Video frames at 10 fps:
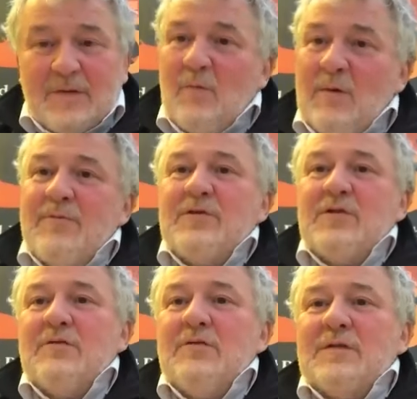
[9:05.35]
we
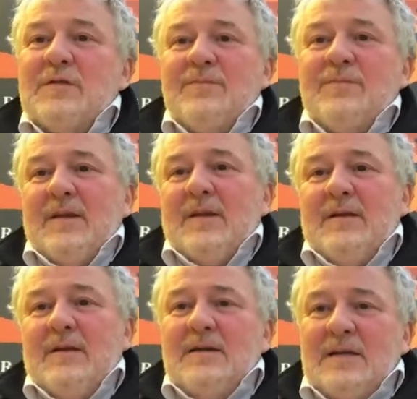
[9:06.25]
produce
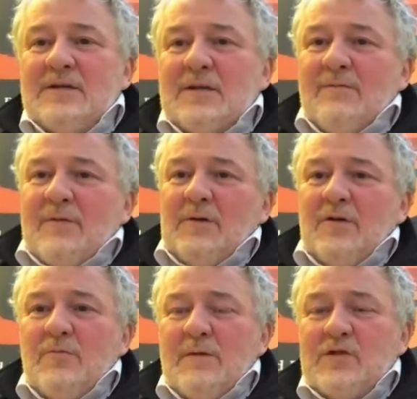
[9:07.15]
a decent
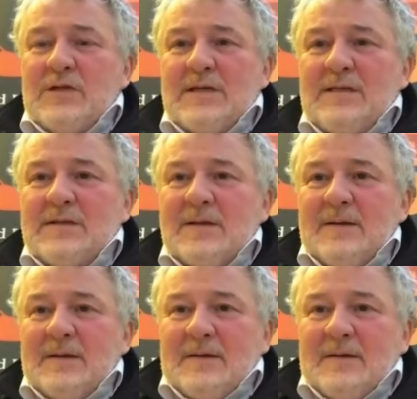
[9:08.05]
volume of cheese.